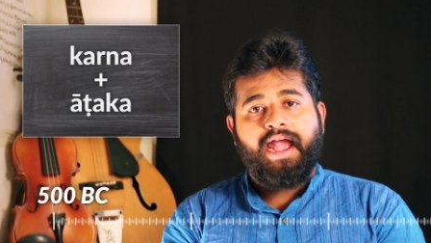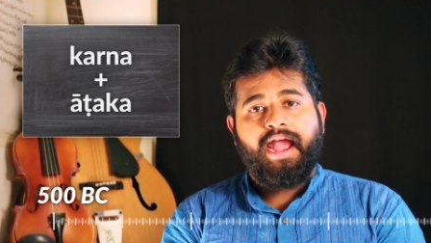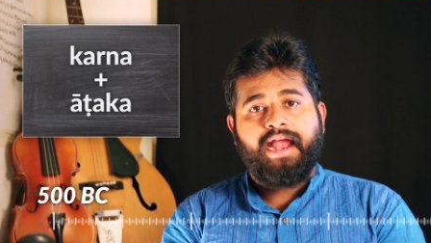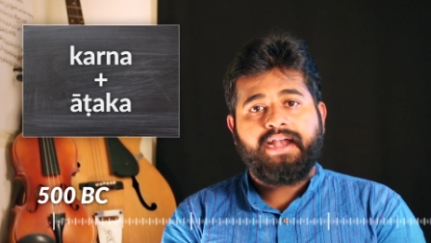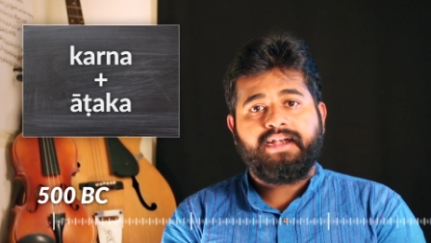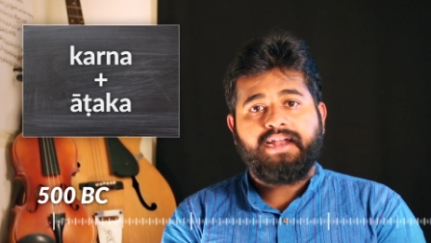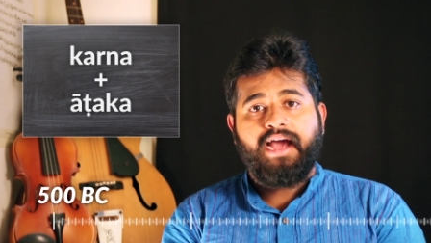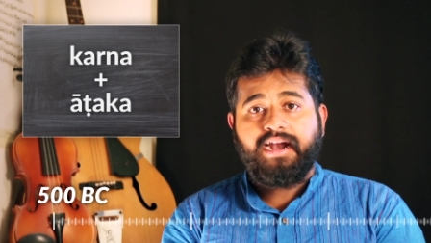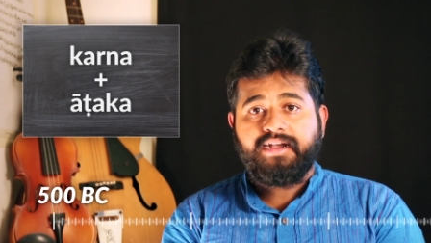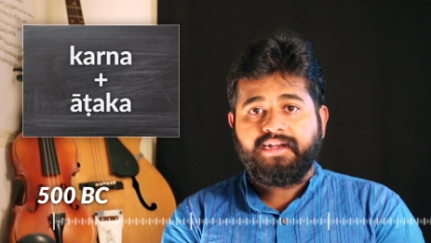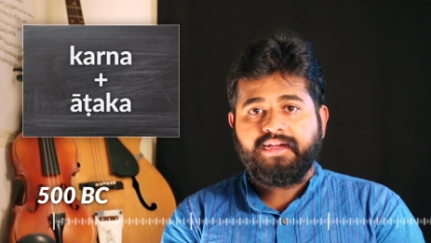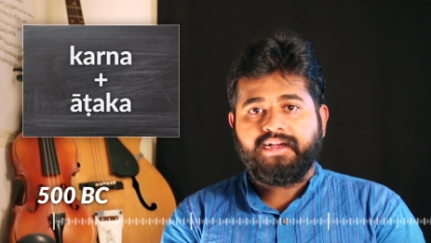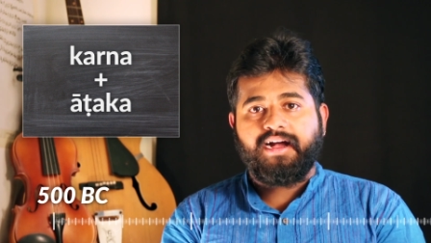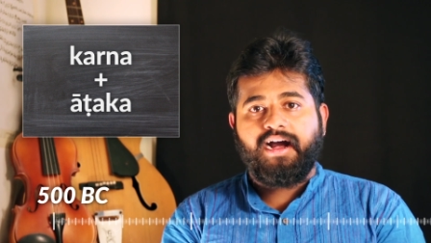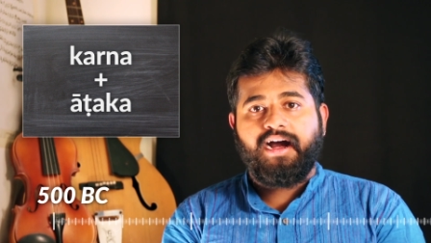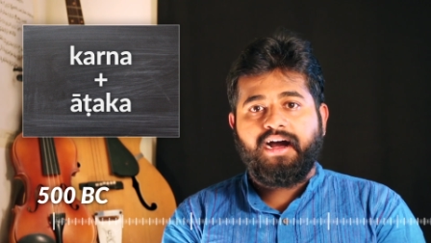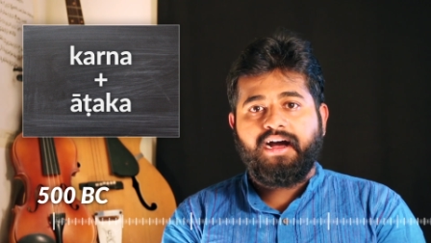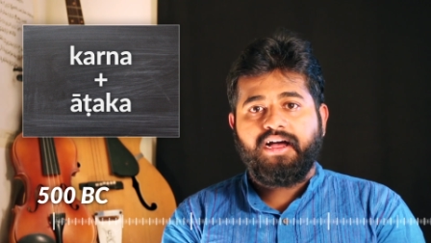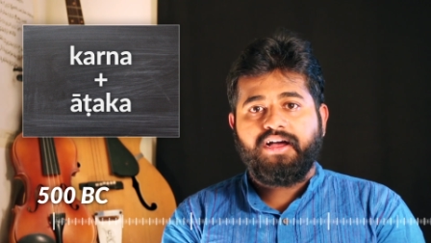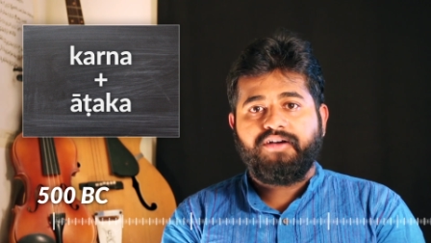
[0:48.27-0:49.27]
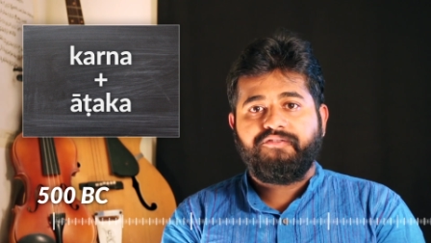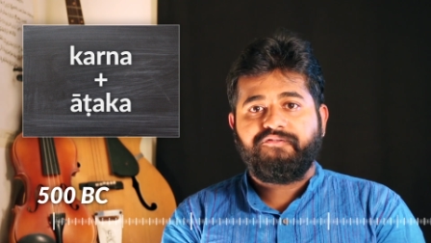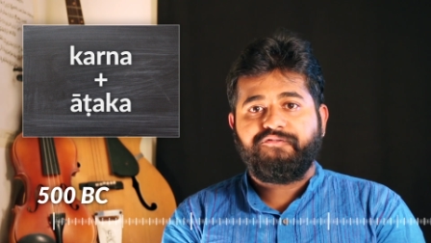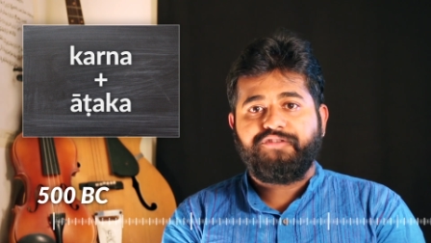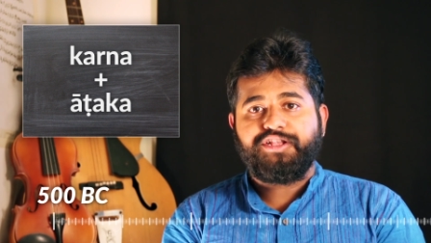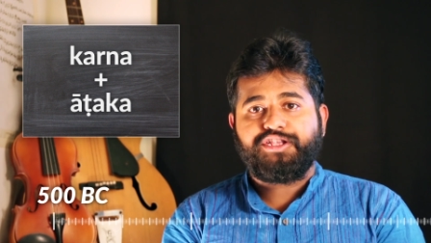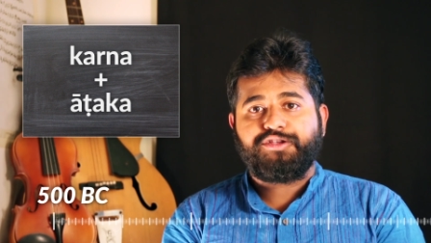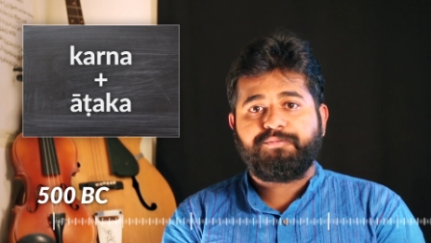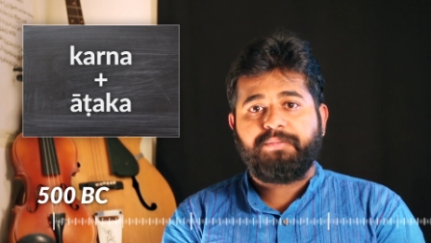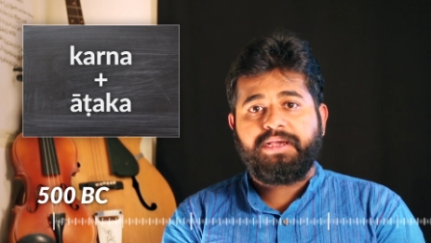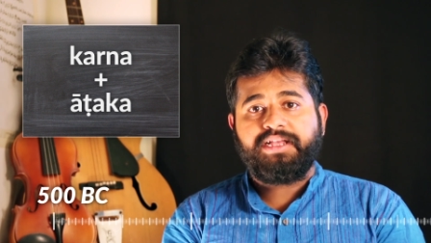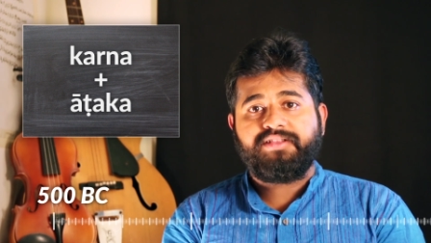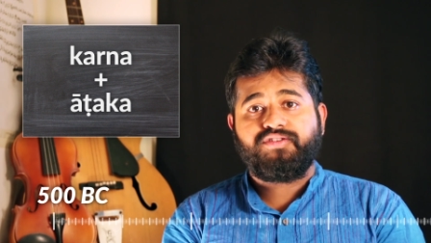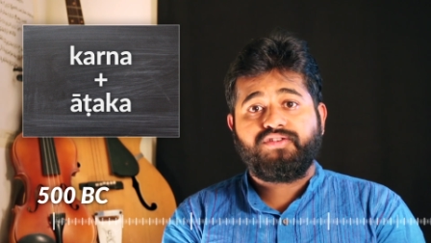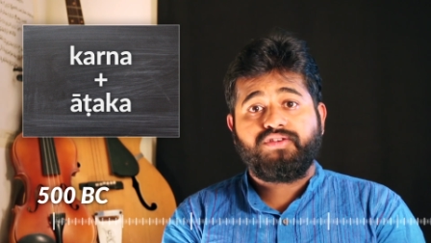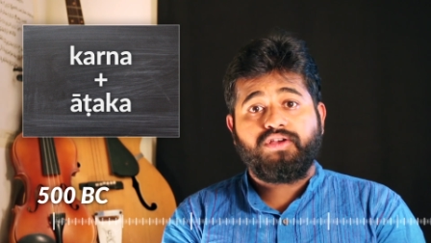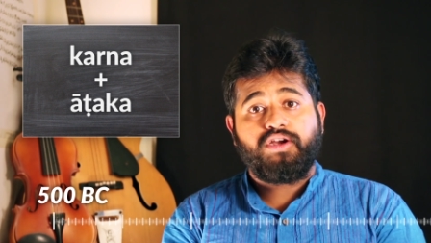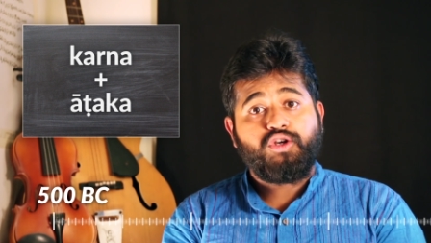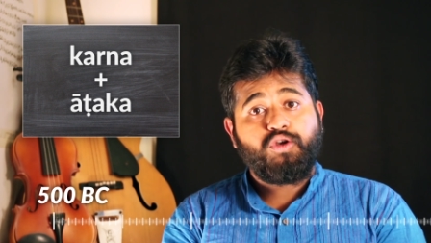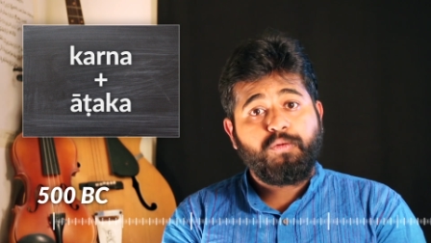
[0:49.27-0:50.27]
and Ataka, which
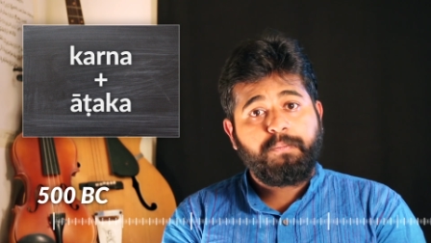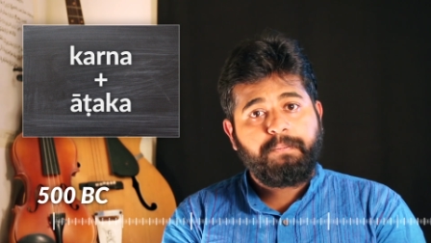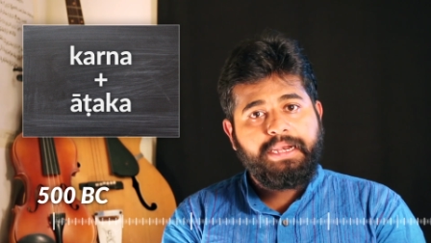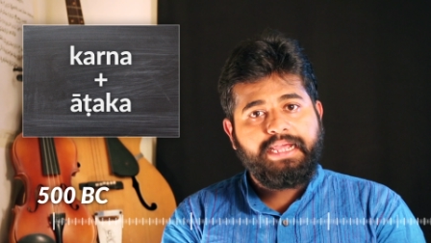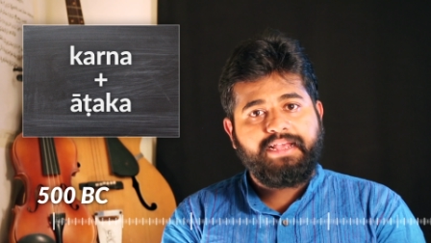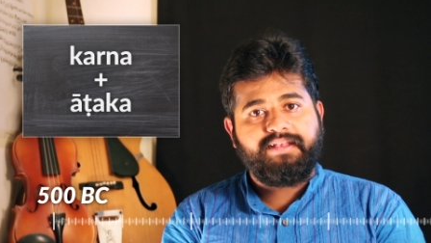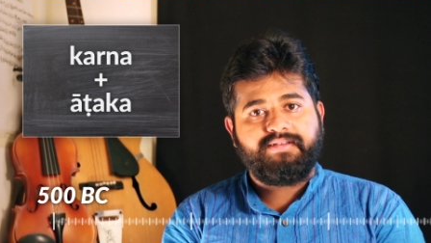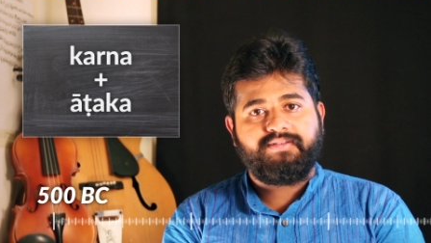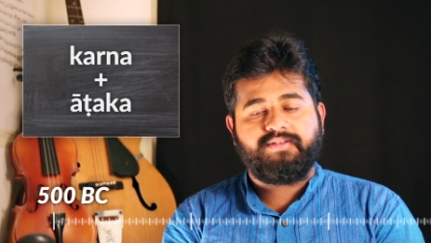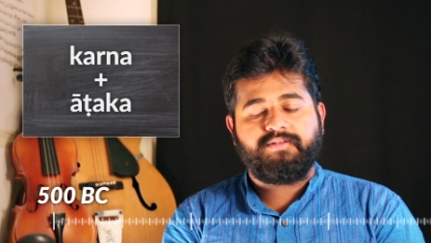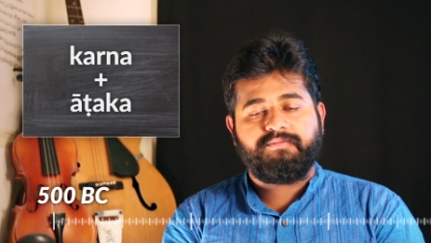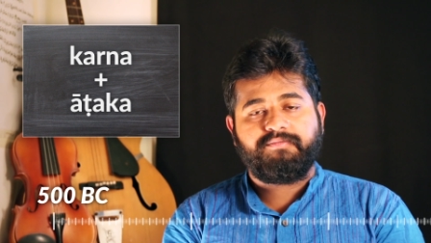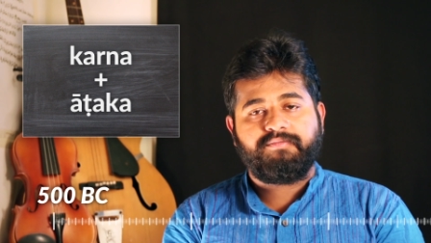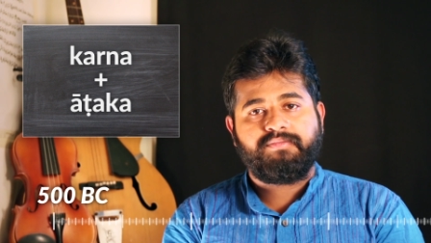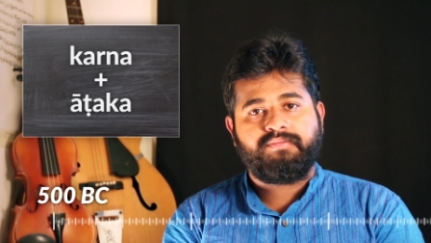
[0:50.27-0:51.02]
means to please.